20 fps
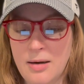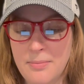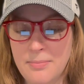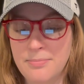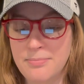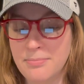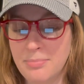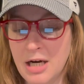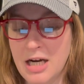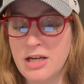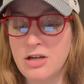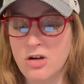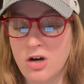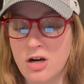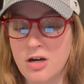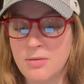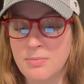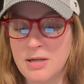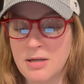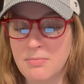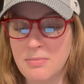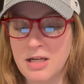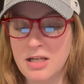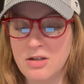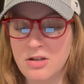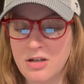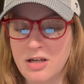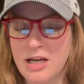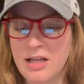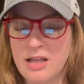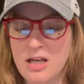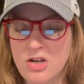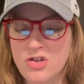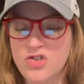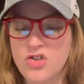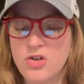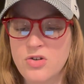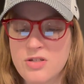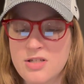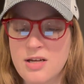by Connor McMichael, and that
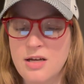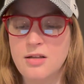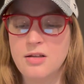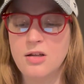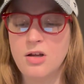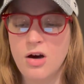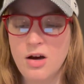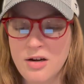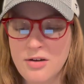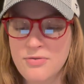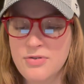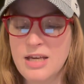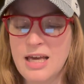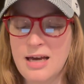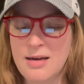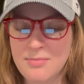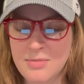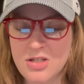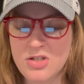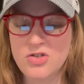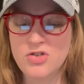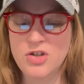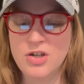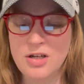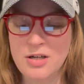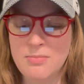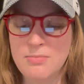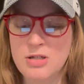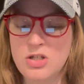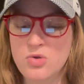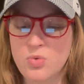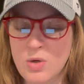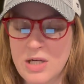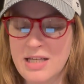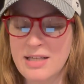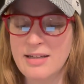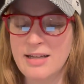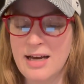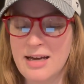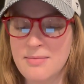shows a lot of chemistry
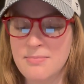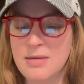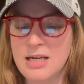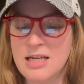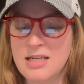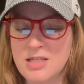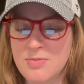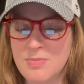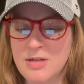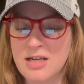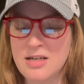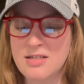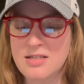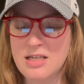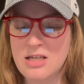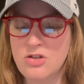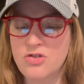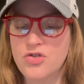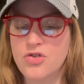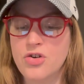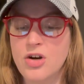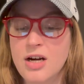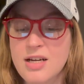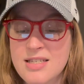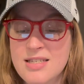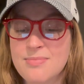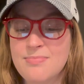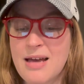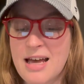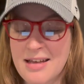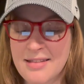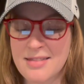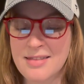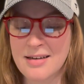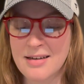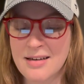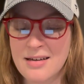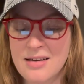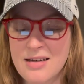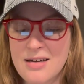between line mates because he trusts
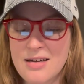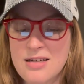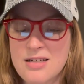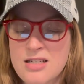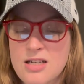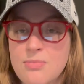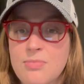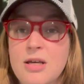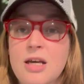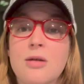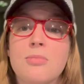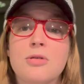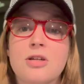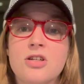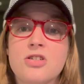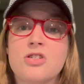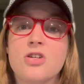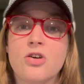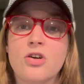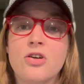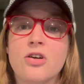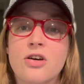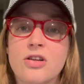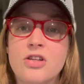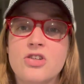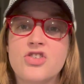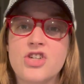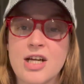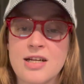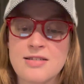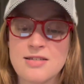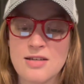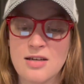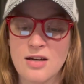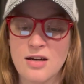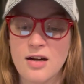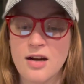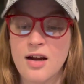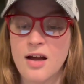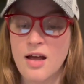Mantha to be able to turn on the Jets
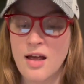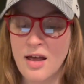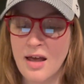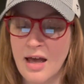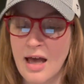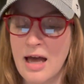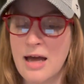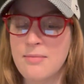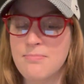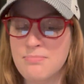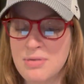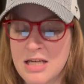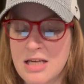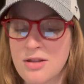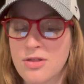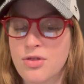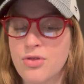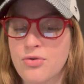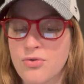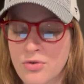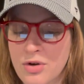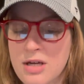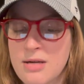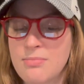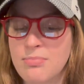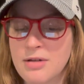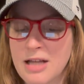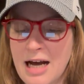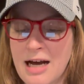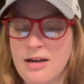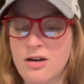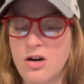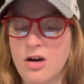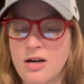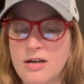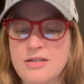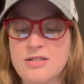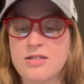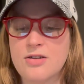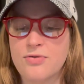here and beat 3
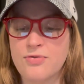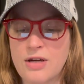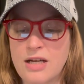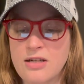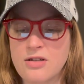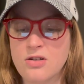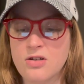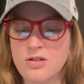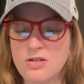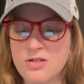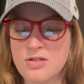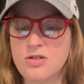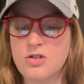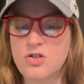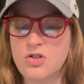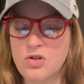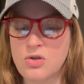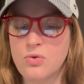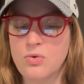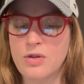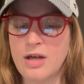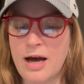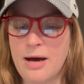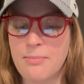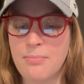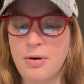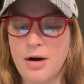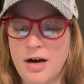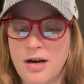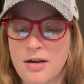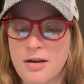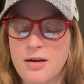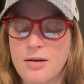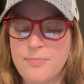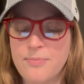Blackhawks defenders to that puck.